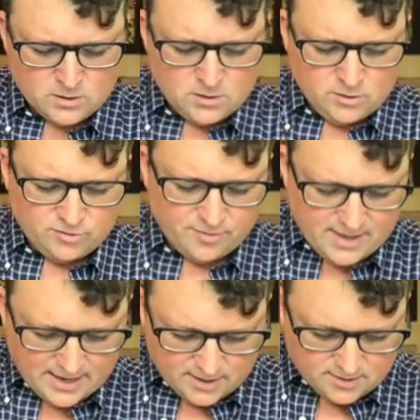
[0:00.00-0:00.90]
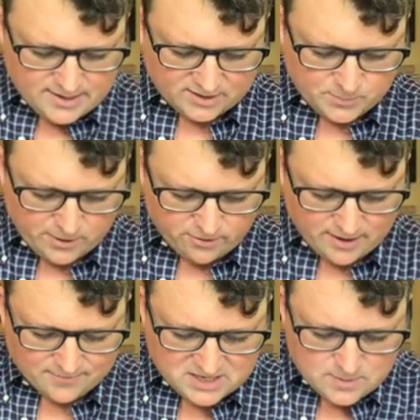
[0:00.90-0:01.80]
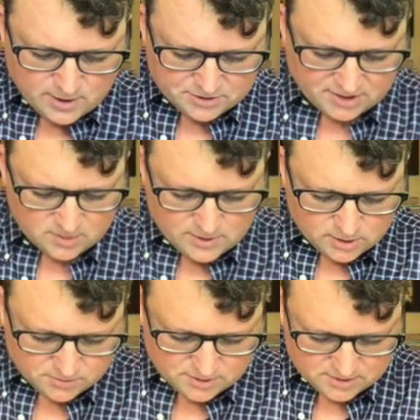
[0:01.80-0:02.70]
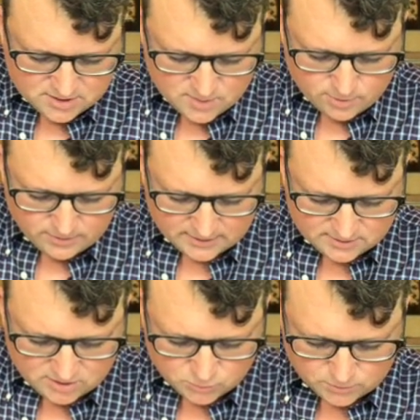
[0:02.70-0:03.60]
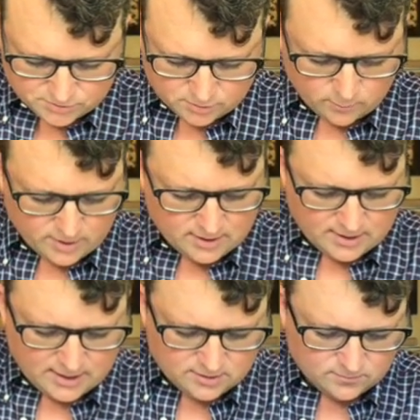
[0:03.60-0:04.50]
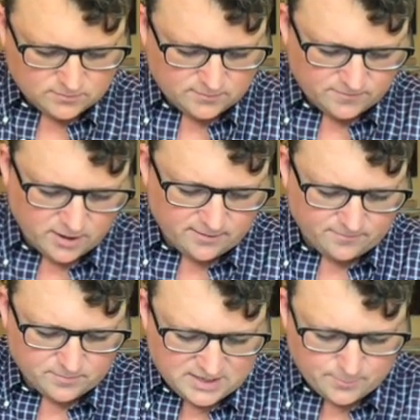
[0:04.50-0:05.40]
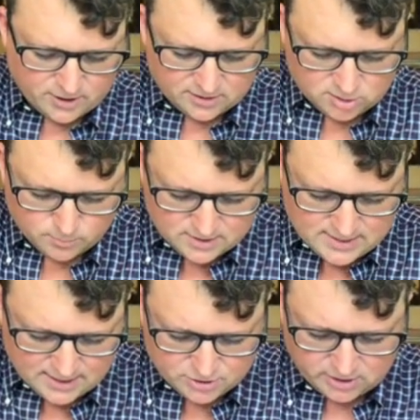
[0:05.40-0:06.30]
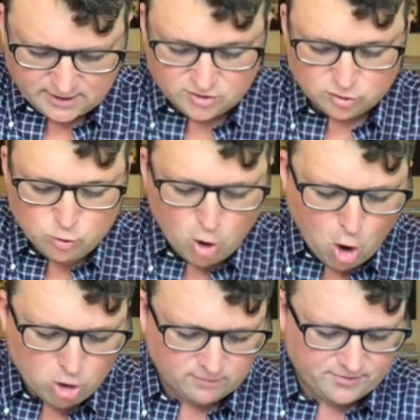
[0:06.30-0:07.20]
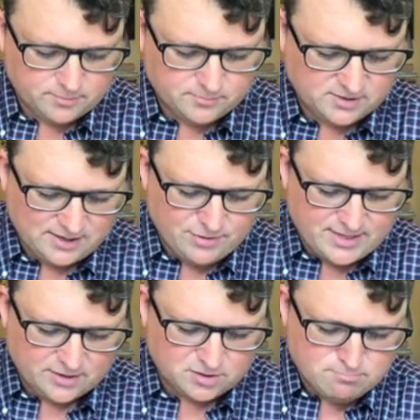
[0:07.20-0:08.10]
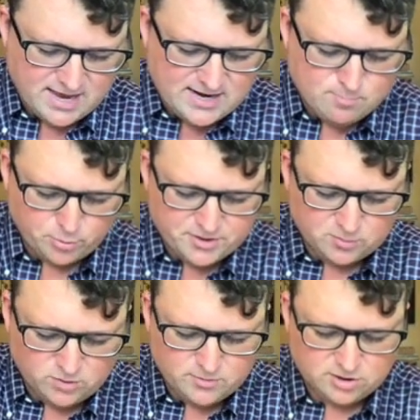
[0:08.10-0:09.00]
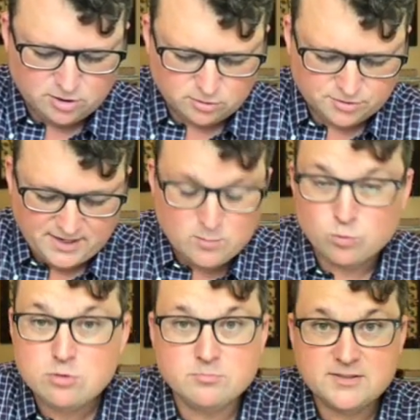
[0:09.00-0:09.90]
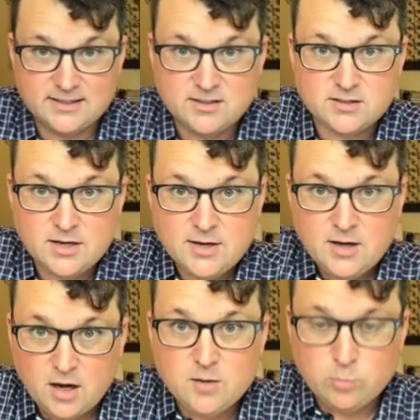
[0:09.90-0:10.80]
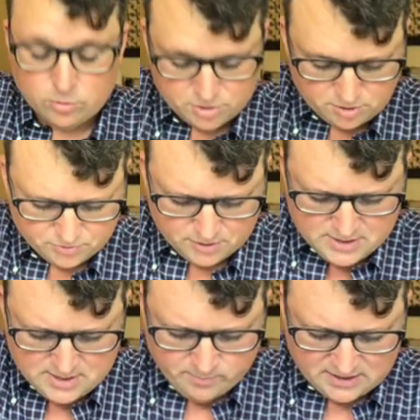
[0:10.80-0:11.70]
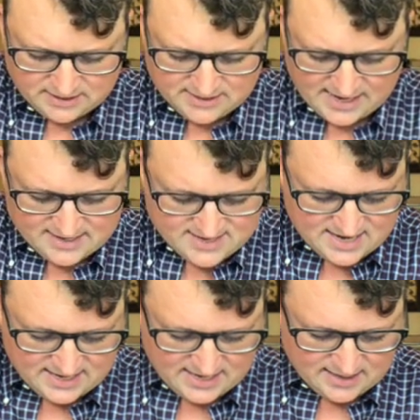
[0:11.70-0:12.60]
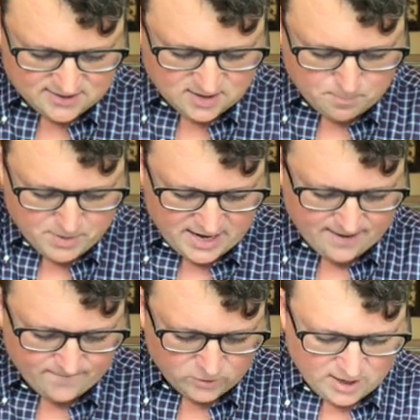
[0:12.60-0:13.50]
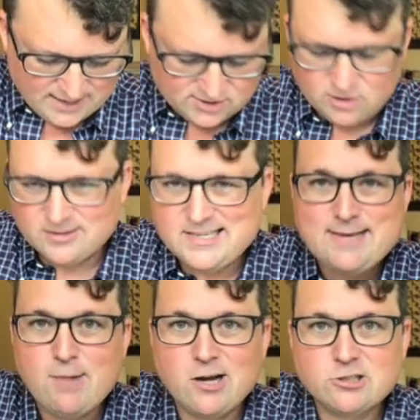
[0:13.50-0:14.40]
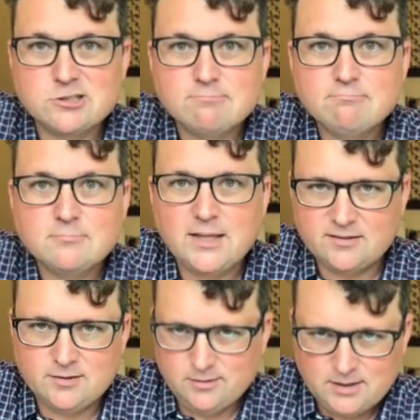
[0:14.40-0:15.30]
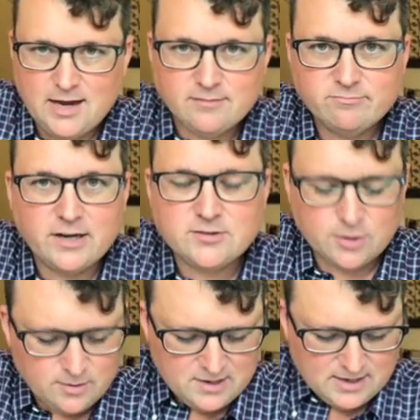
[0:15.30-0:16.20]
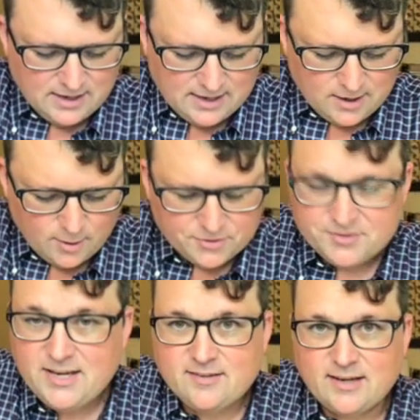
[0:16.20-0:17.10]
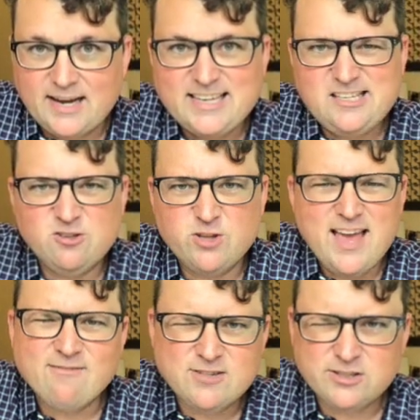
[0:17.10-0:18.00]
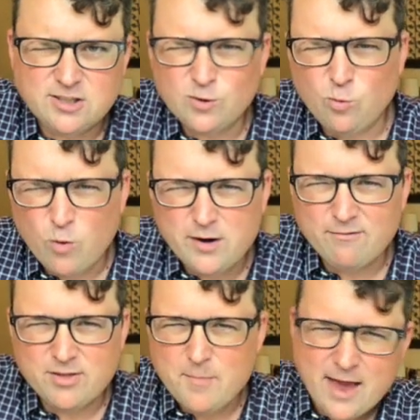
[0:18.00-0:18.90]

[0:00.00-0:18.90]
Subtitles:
So then, next paragraph, Chemosh said to me, go seize Nebo against Israel. So I went at night, fought it from daybreak until midday. I took it, I slew all of them, 7,000 men and boys and women and girls and wombs, that is, unborn children, because I had dedicated it to the ban for Astar Chemosh. That's a god, right? So all to say is like I killed every single one of them,